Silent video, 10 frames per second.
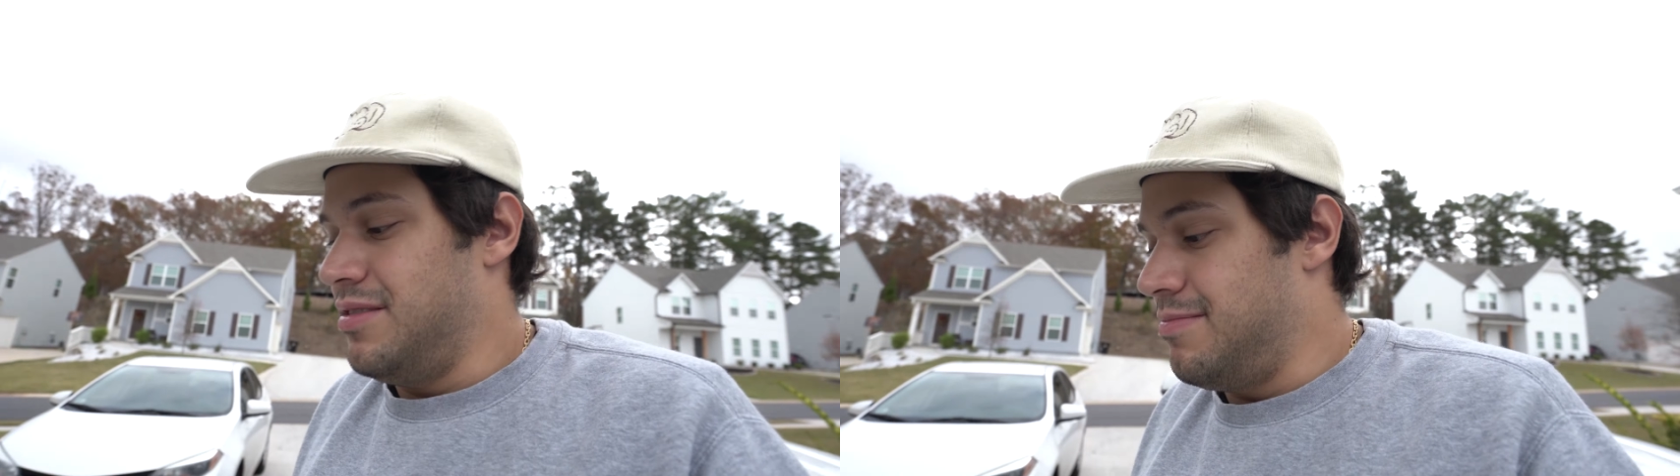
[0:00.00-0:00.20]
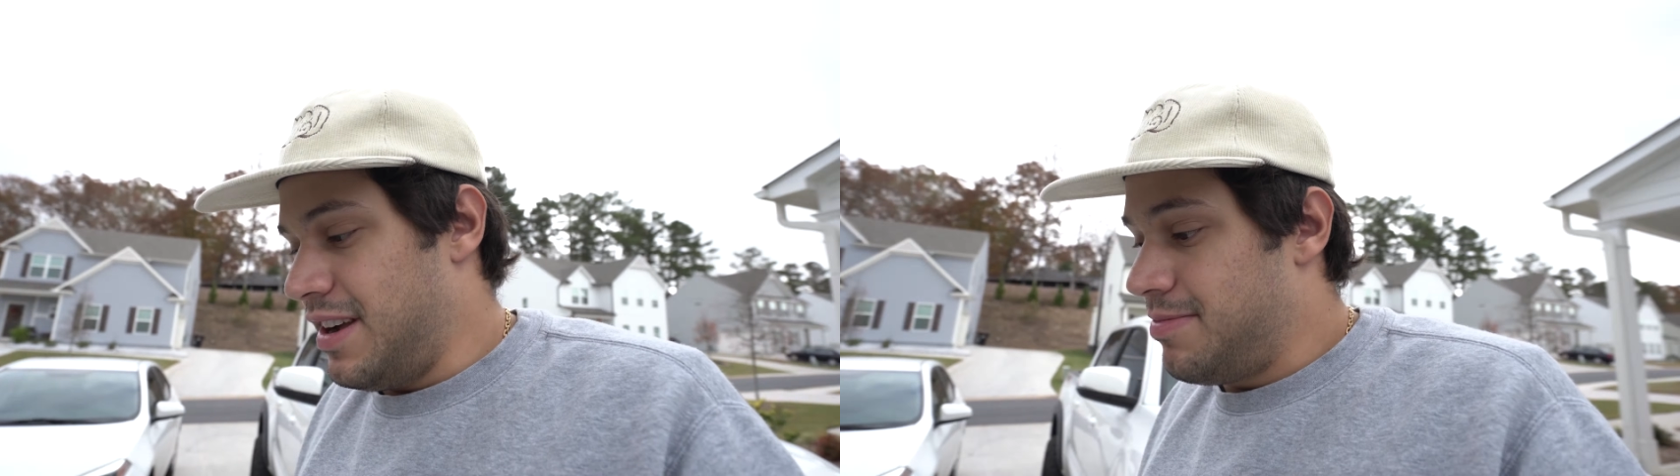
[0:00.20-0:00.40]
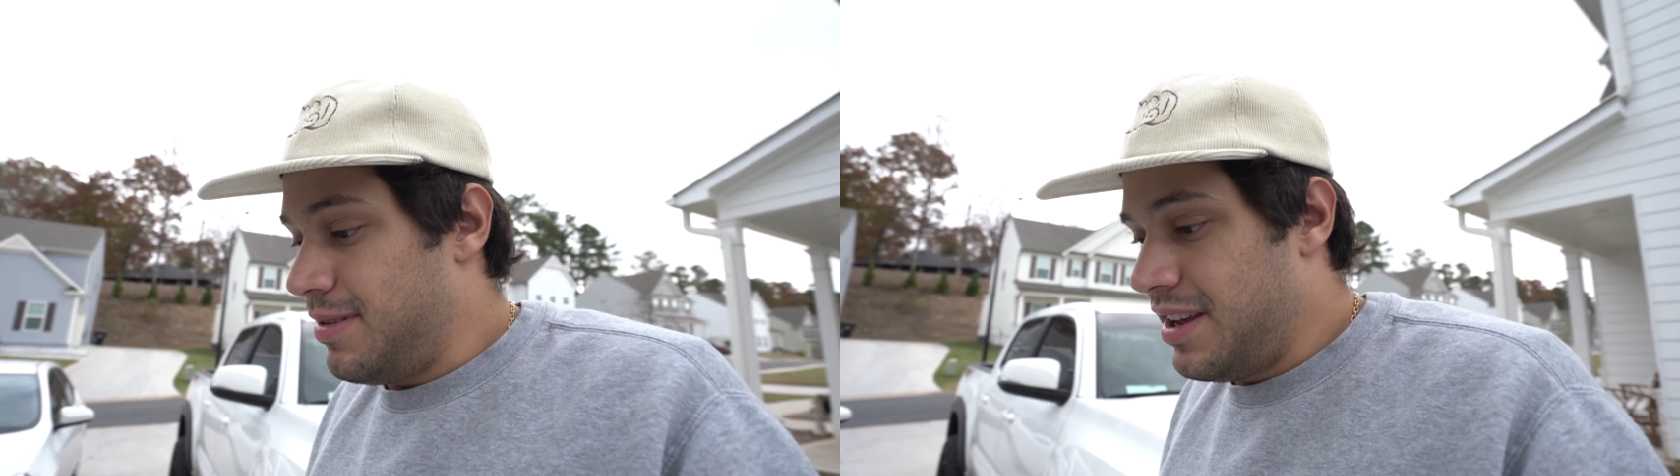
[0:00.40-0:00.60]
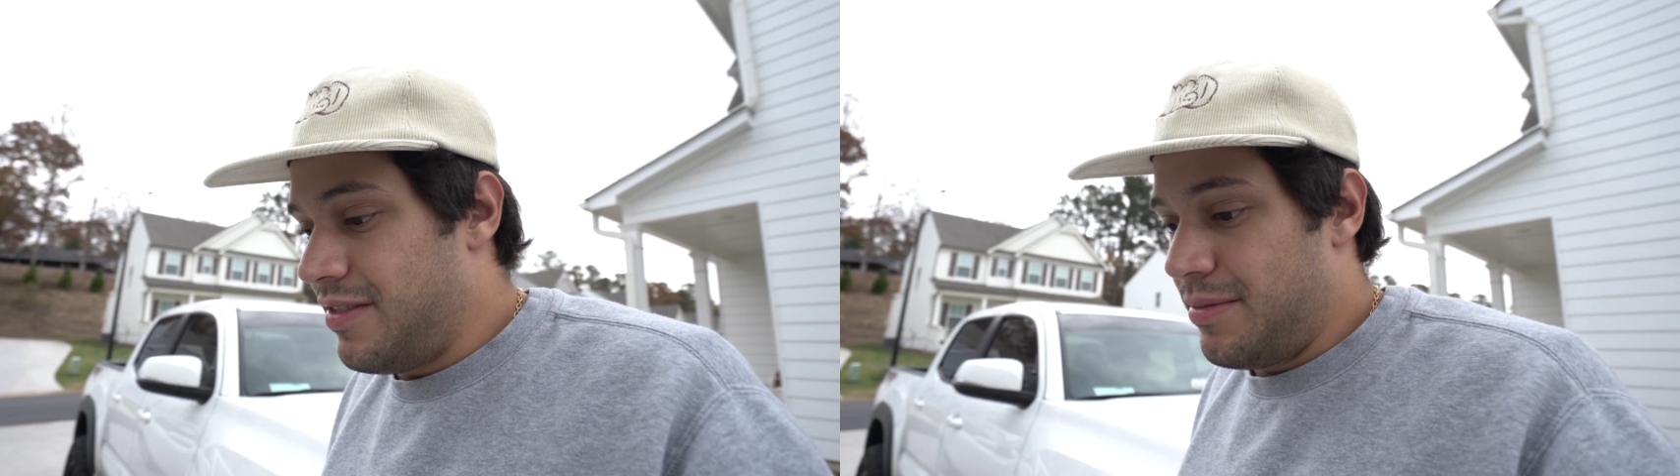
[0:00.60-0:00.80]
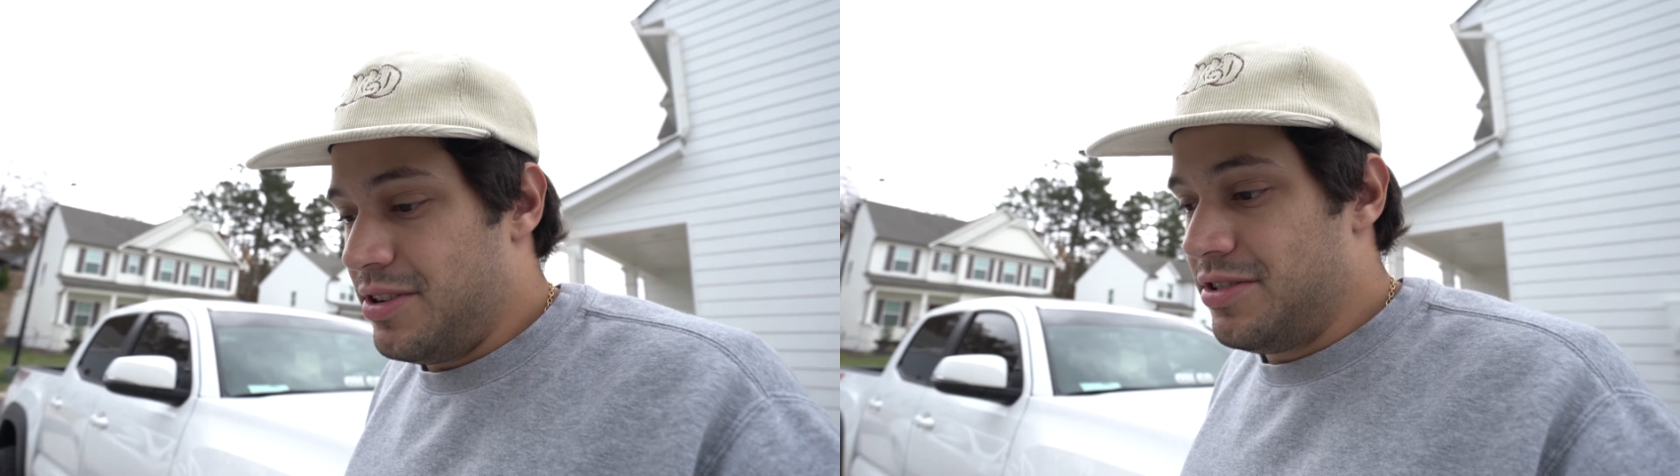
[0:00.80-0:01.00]
best believe
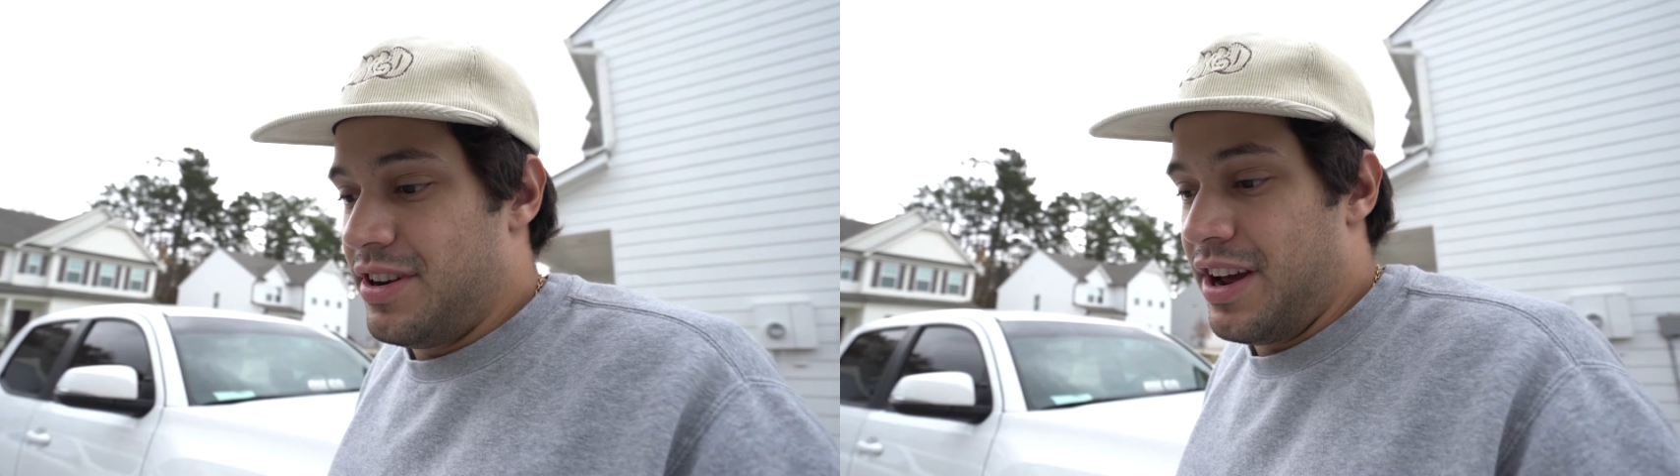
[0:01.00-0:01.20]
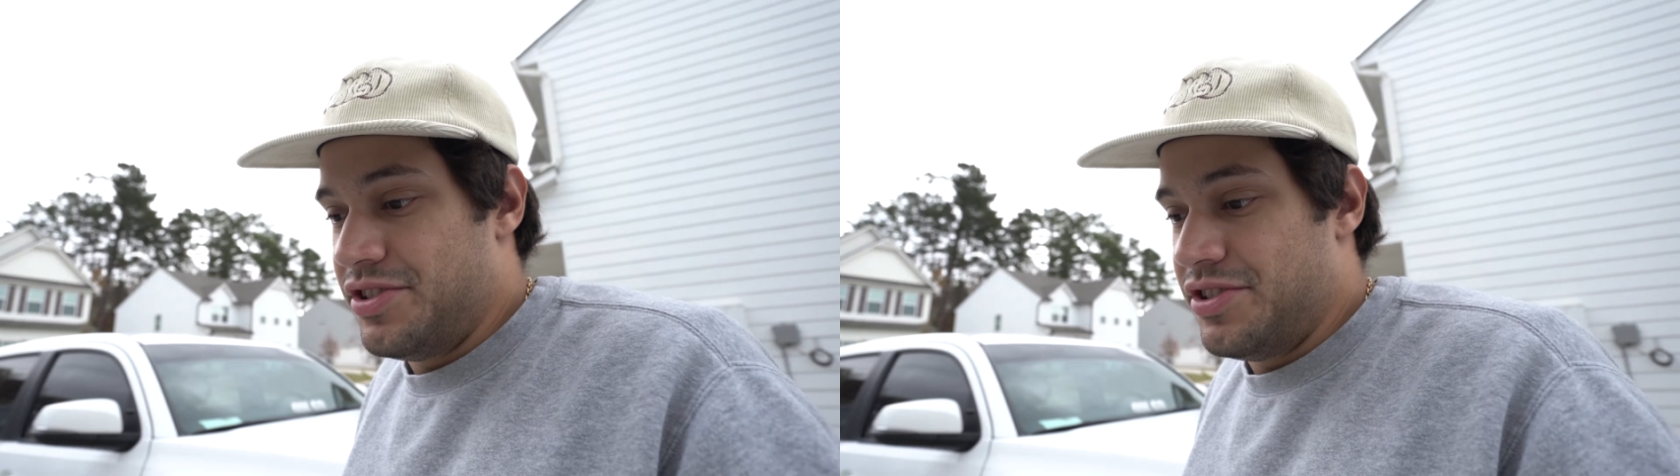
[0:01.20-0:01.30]
I'm using that